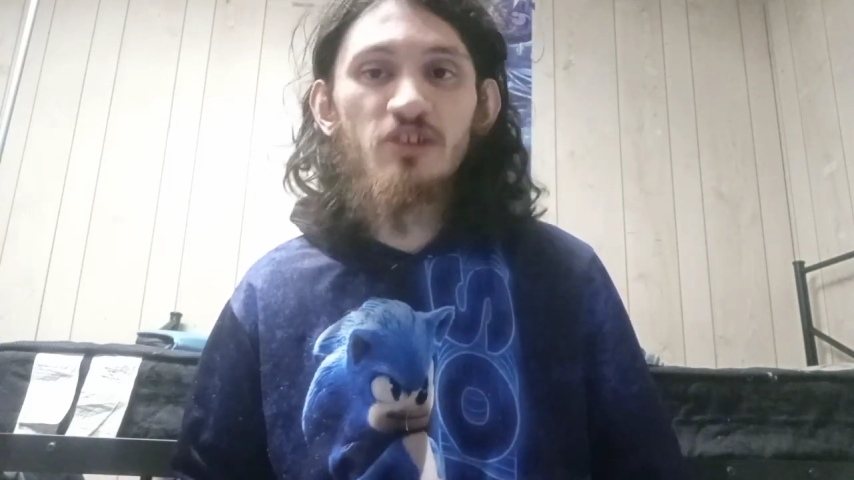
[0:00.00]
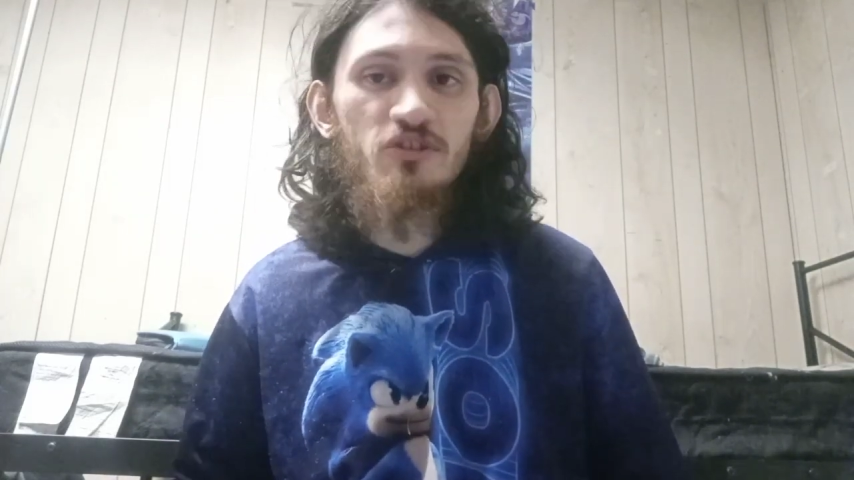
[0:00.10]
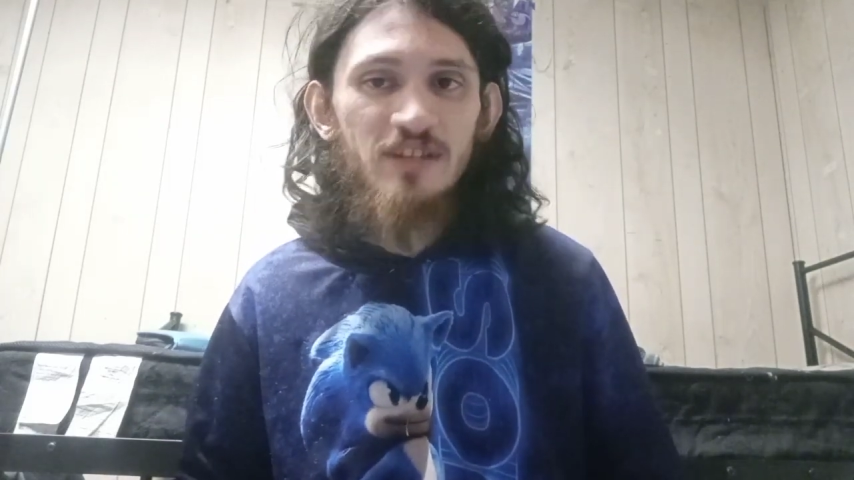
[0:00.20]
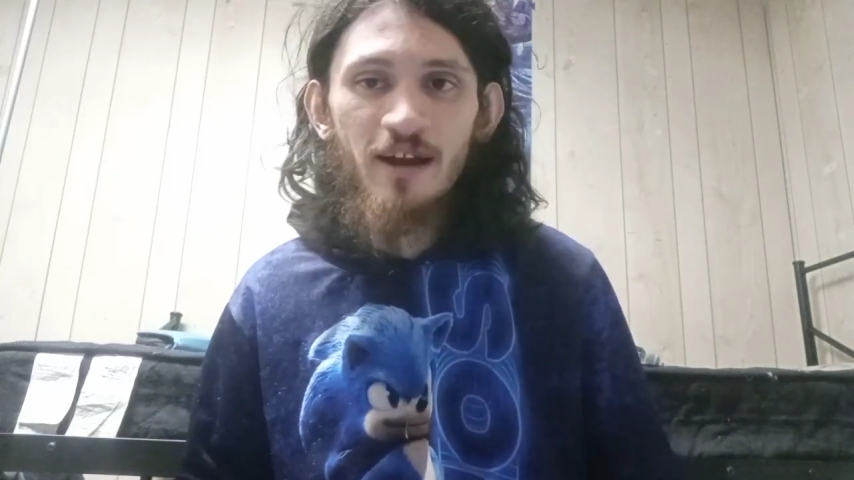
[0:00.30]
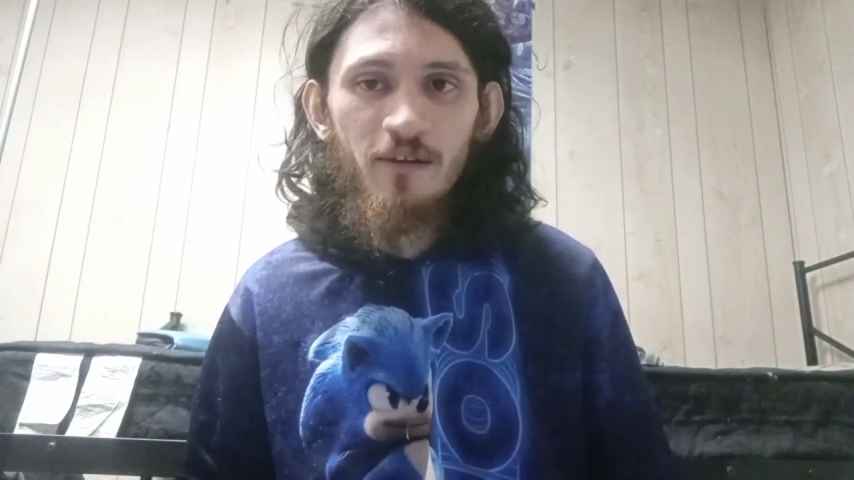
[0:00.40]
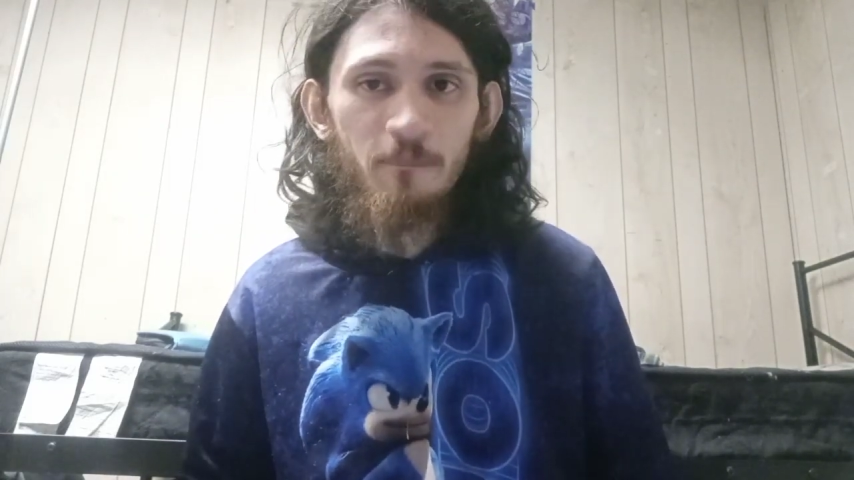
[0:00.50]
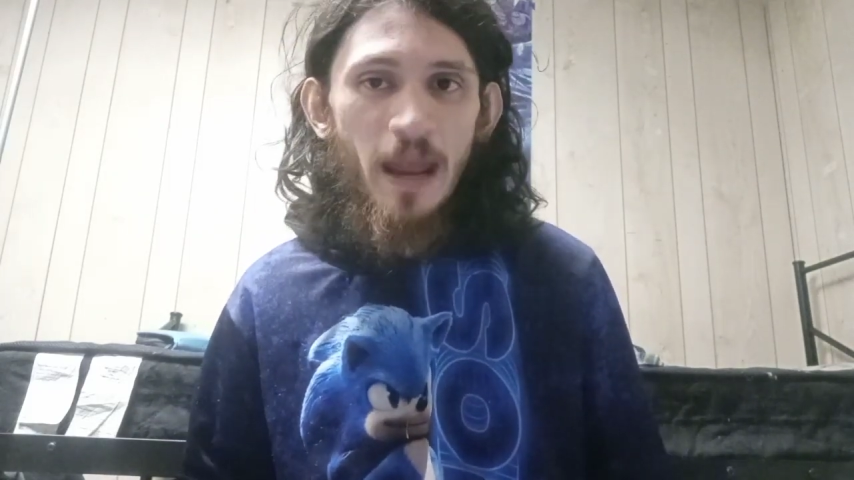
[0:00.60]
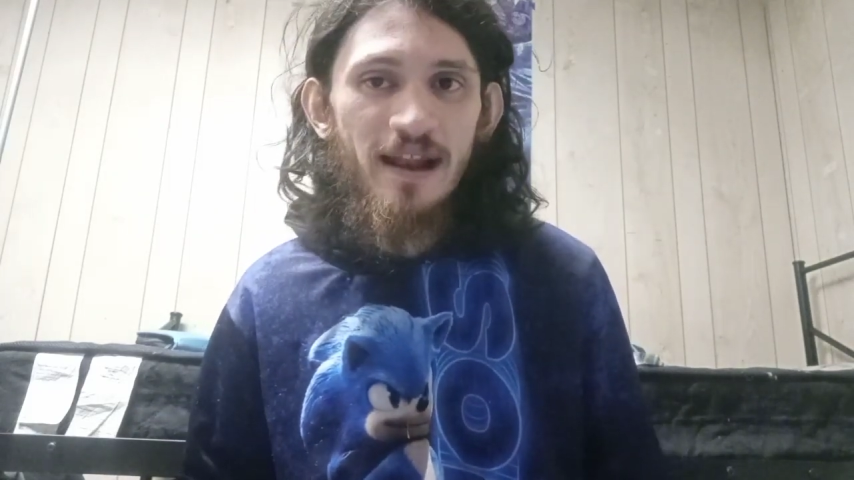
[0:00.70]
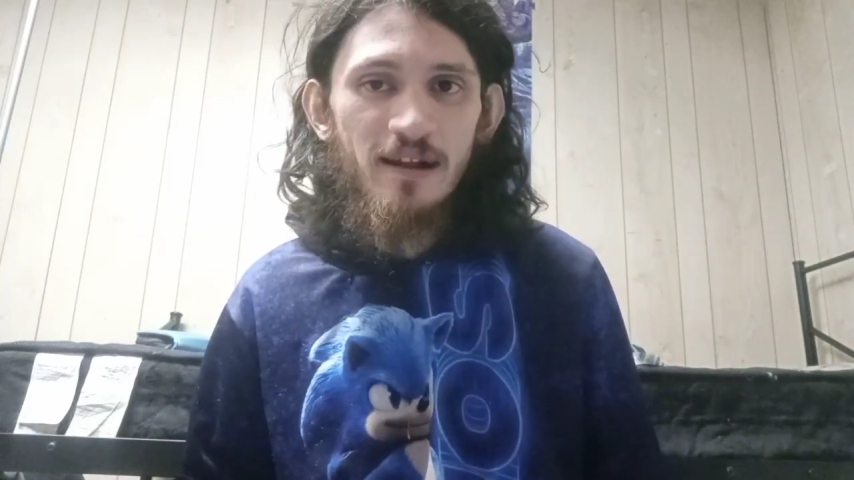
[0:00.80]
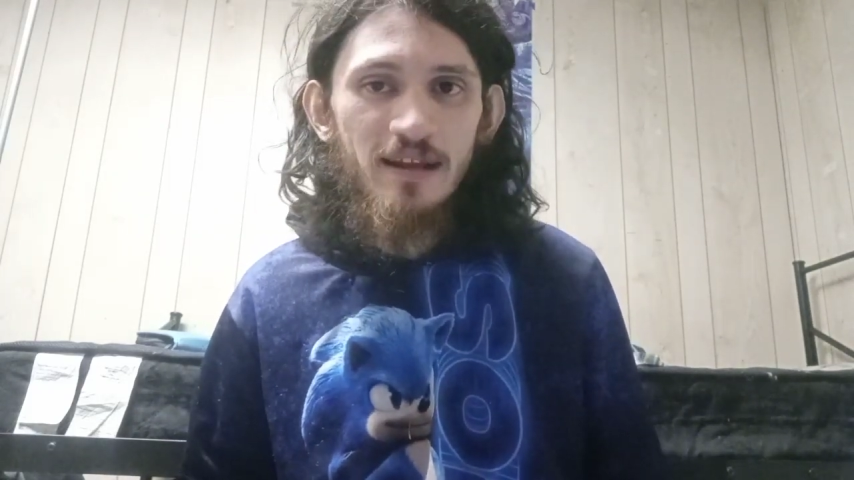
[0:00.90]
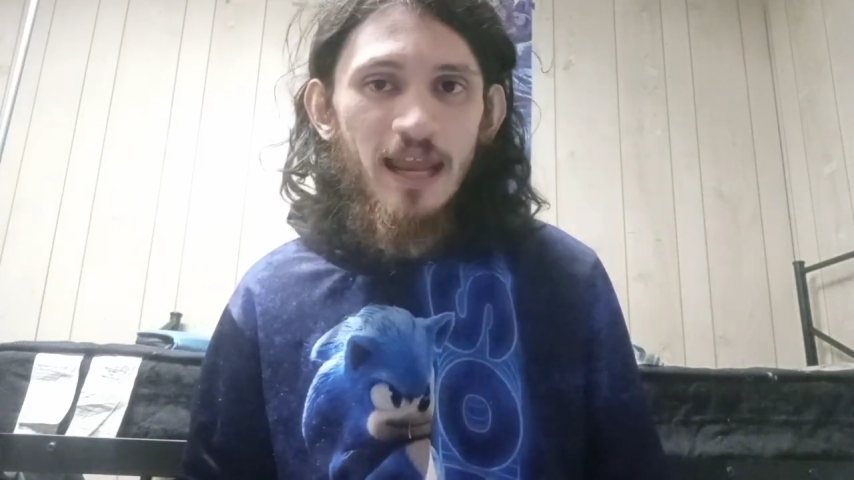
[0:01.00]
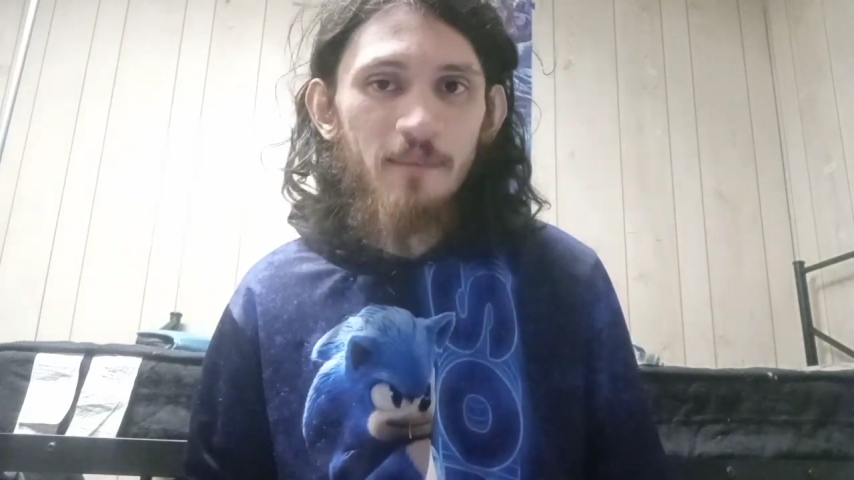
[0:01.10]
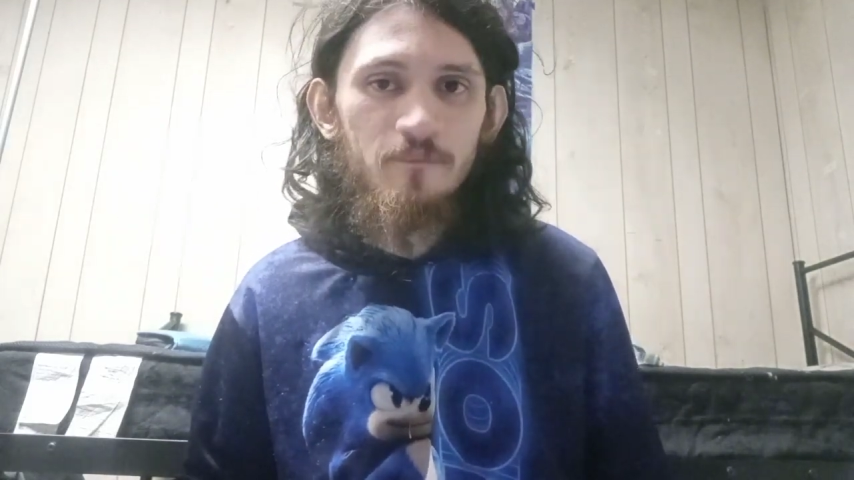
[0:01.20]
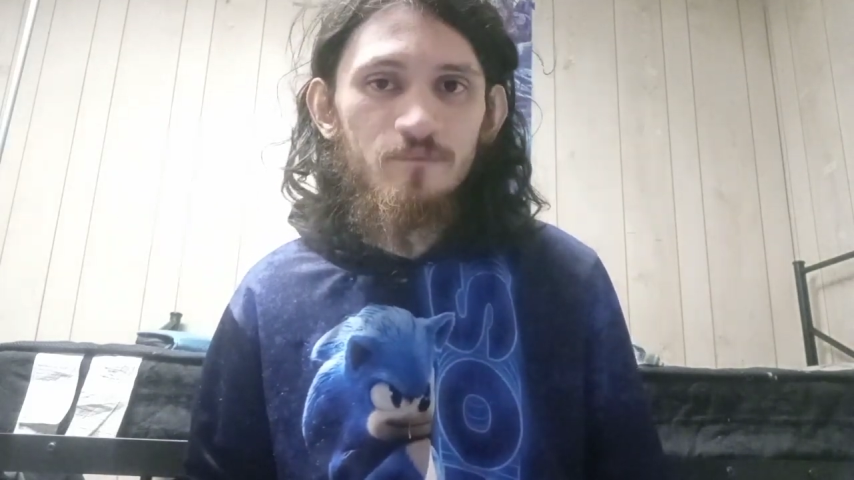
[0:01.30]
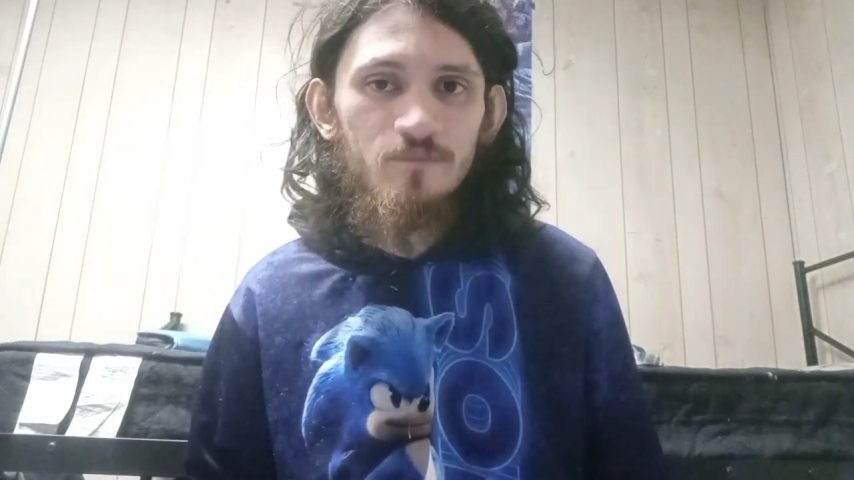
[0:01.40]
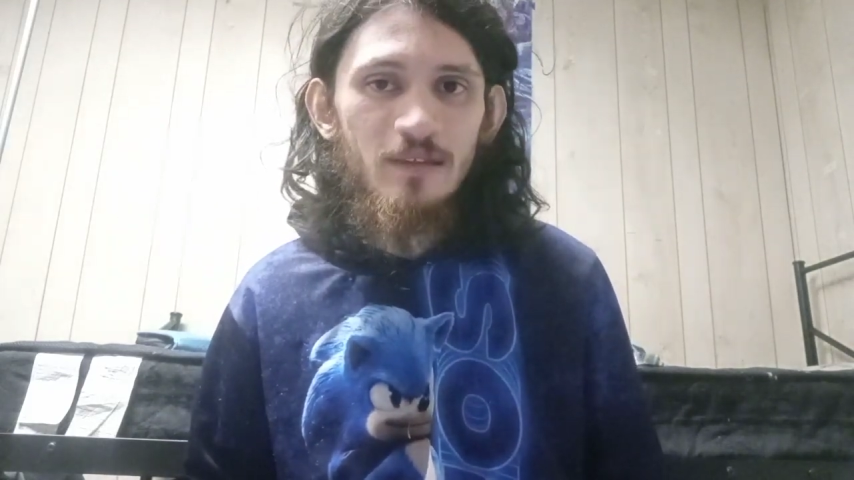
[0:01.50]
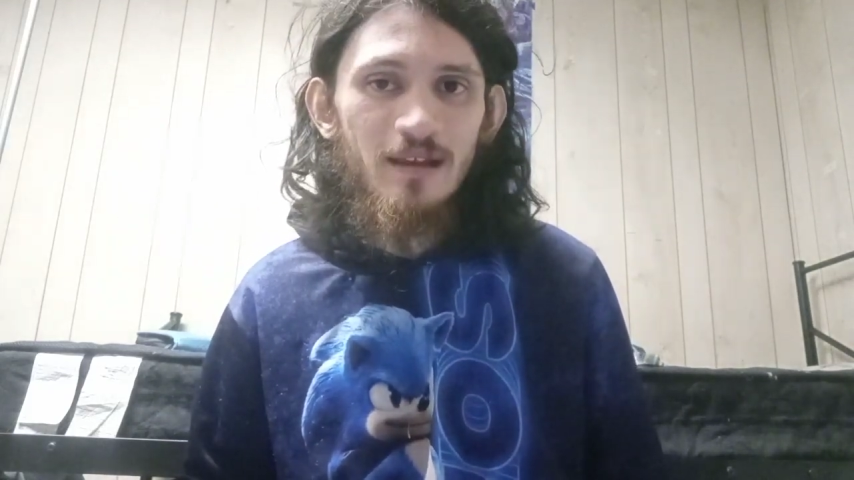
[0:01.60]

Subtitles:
starts out bad at a game,